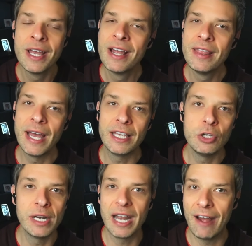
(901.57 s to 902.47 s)
that
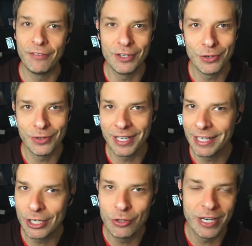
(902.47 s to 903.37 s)
you didn't have to do
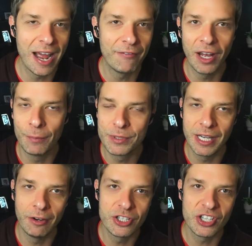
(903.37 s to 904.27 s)
anything. You didn't have to
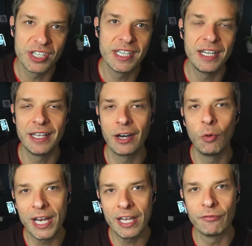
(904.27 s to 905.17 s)
upsell. It's just sitting there
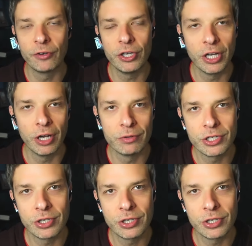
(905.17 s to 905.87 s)
waiting for you to go and shoot.